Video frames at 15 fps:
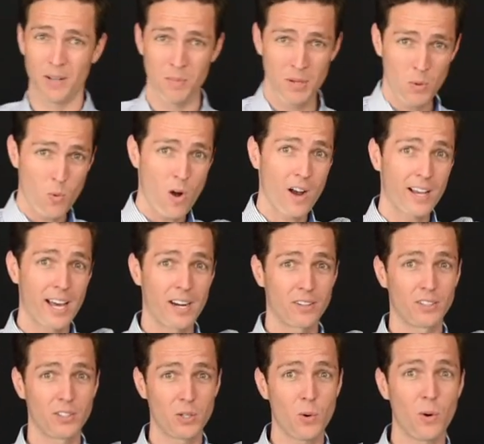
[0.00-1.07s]
and me walk out
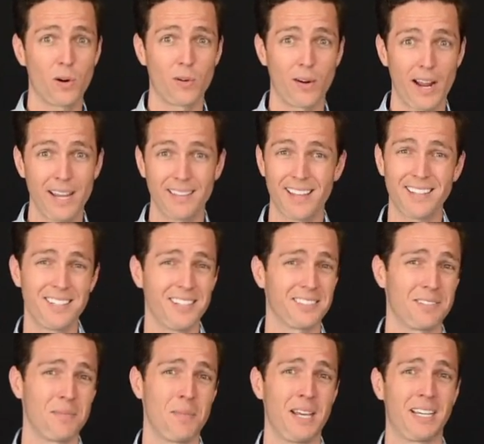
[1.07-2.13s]
of the door, right? That
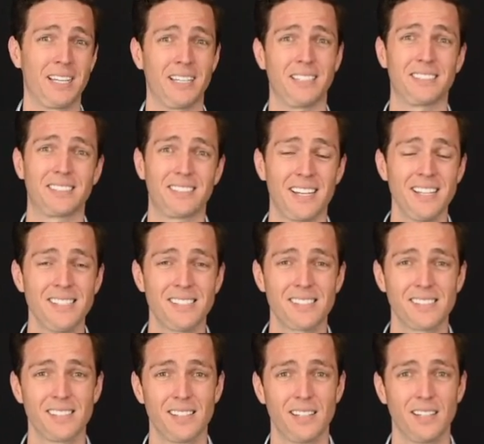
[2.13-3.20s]
doesn't make any
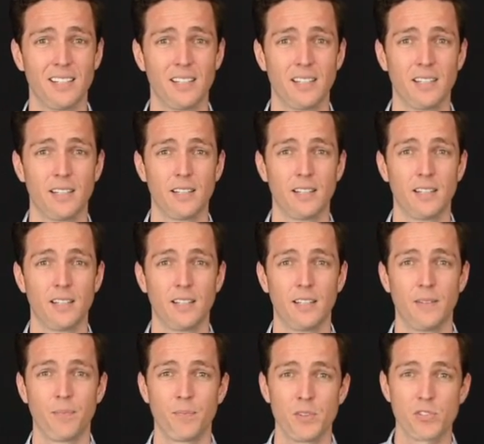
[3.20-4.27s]
sense.
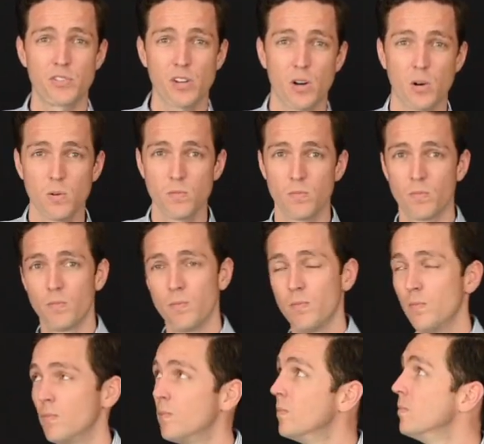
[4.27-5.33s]
So,
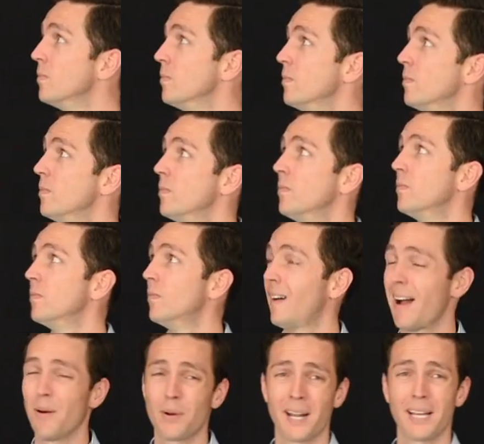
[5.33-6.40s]

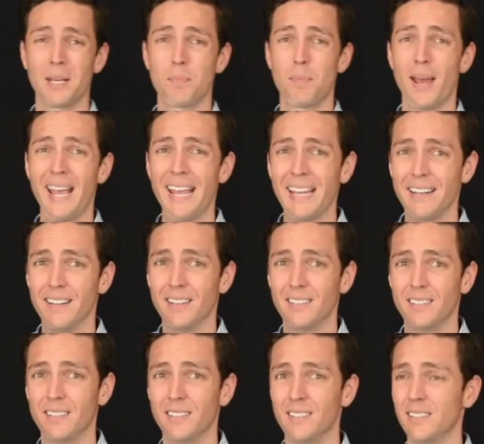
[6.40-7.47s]
how would I get paid?
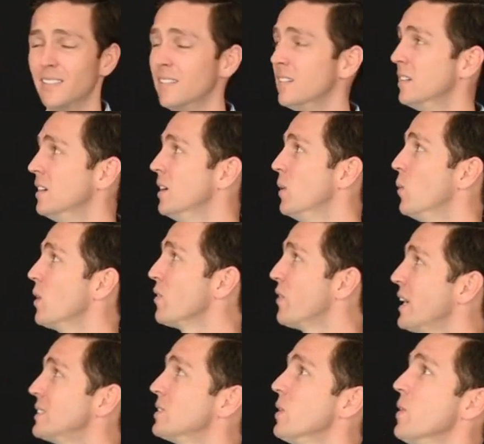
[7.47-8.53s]
What if
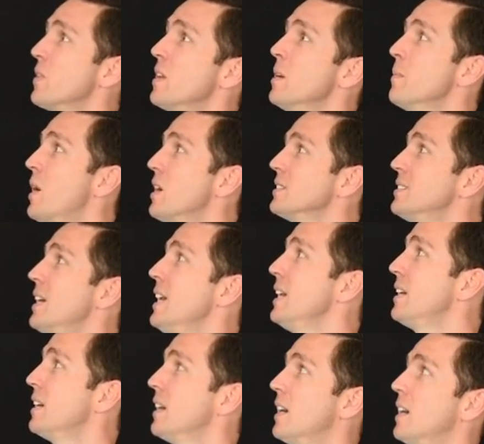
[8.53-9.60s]
I told them I'll
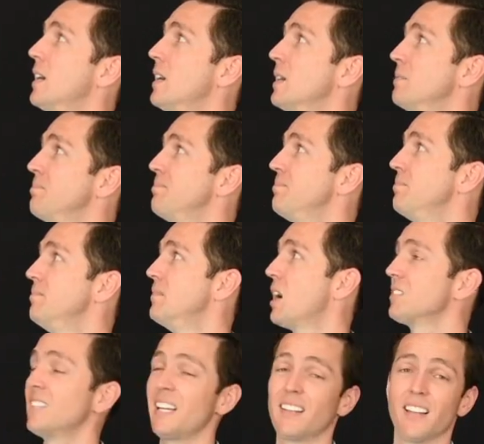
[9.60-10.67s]
take
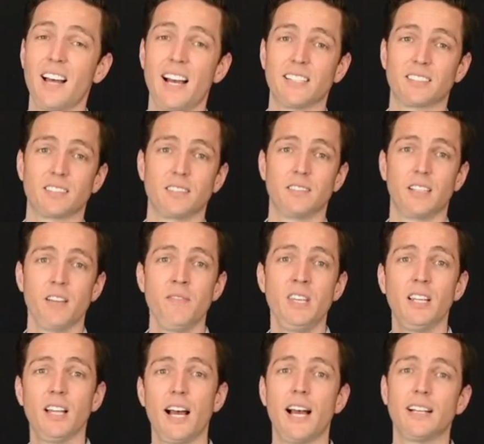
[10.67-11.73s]
less, give
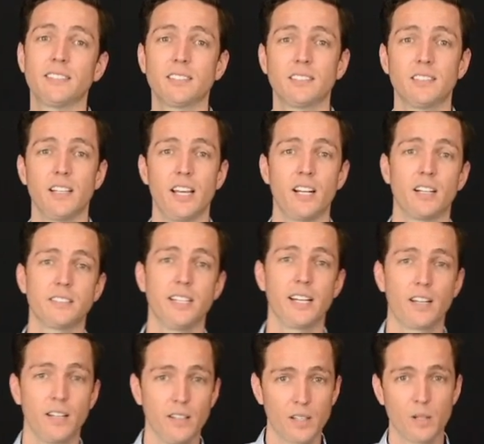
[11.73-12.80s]
me less, and I'll
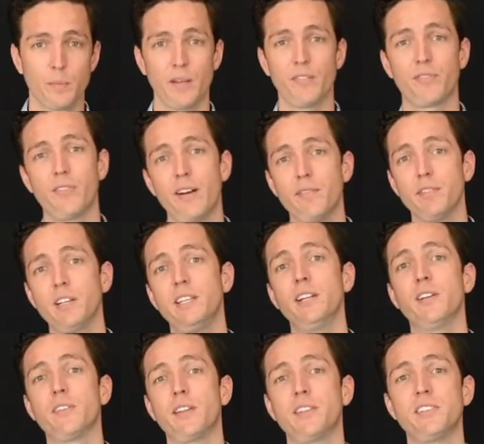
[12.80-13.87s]
take a little bit for every
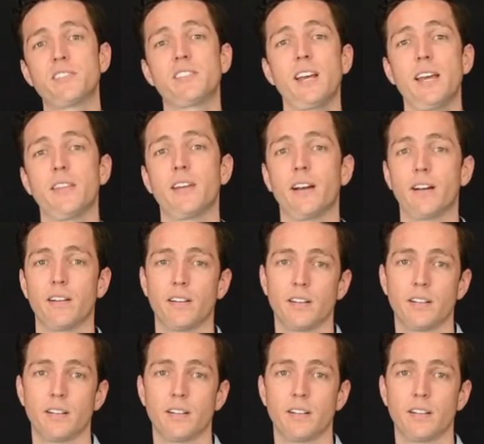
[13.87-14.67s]
year that you stay there?